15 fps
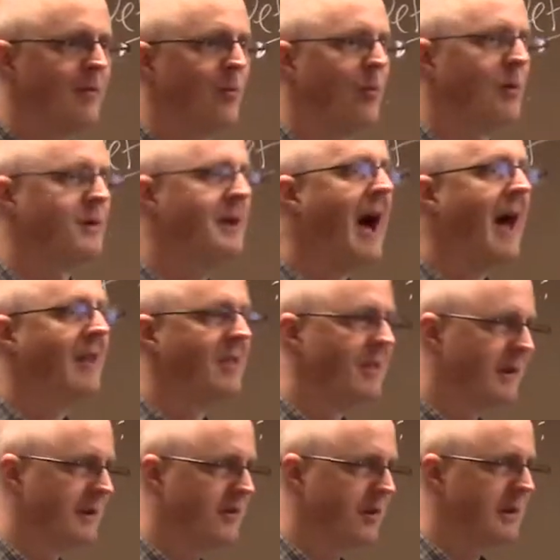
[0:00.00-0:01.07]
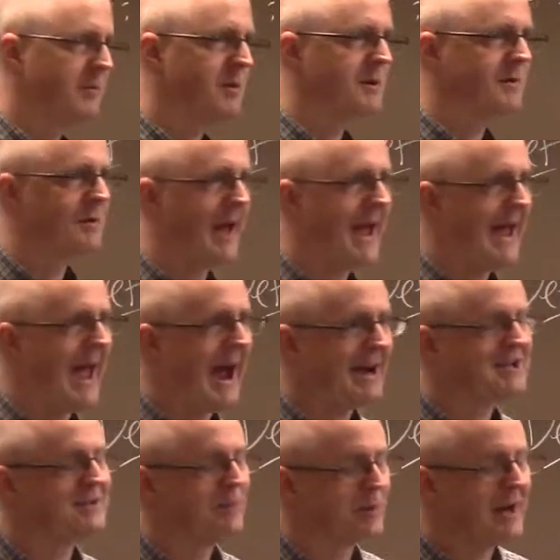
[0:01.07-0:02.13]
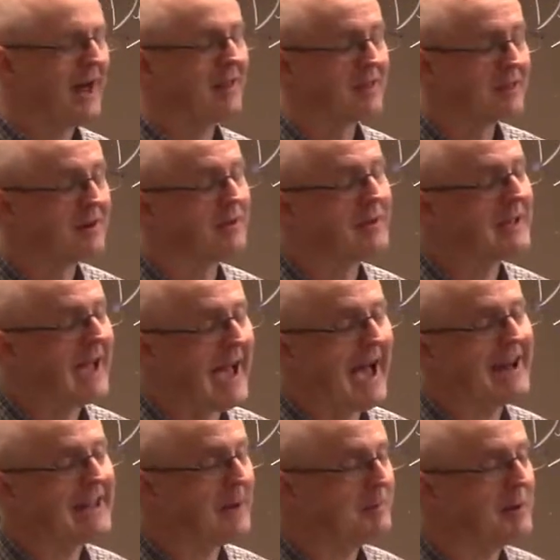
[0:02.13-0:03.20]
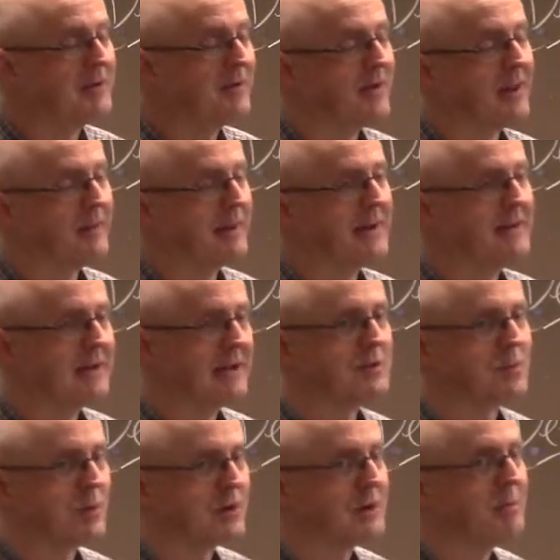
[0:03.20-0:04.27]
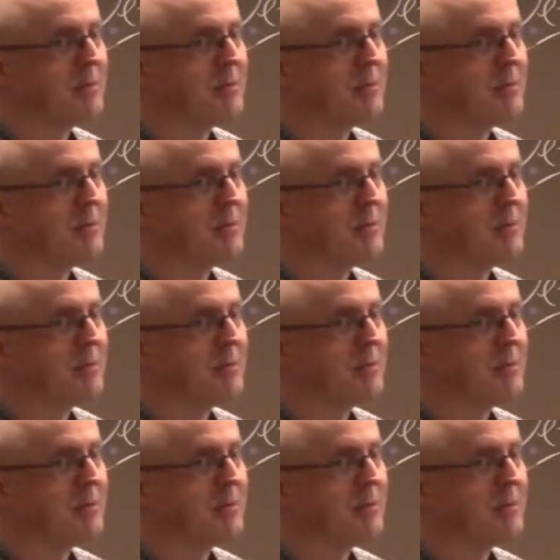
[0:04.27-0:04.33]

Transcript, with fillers: We're not literally we're not literally adding up infinitely many things. We're only